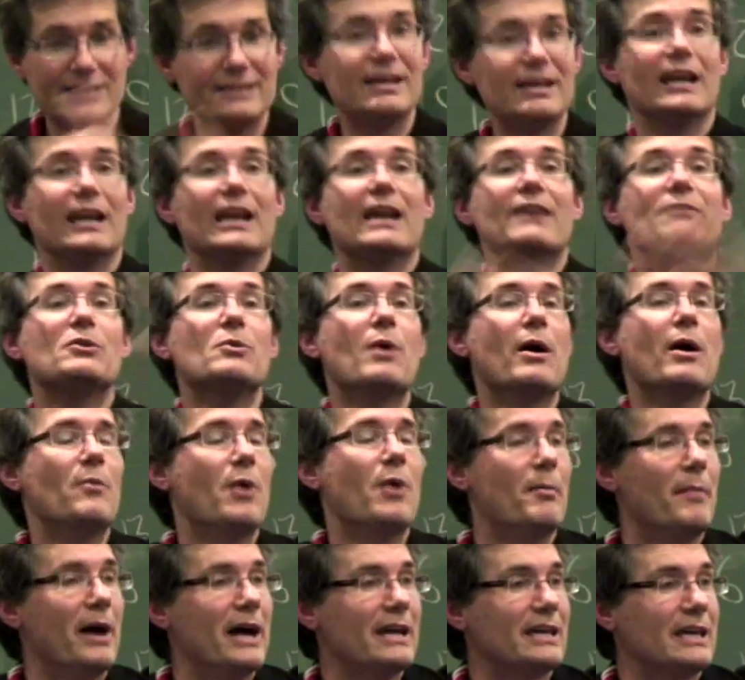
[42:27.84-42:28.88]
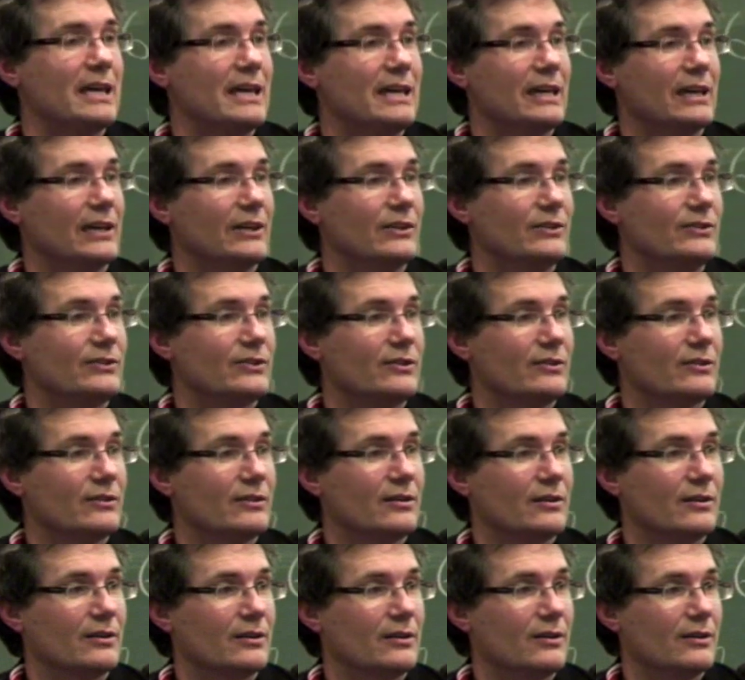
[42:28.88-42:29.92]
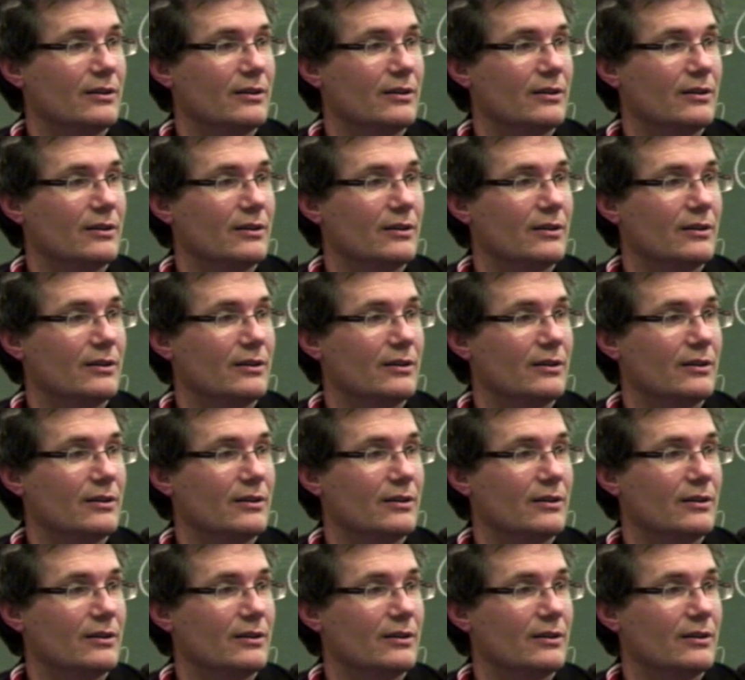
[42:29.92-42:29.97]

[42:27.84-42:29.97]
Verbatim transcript: I can tell everyone what my key is,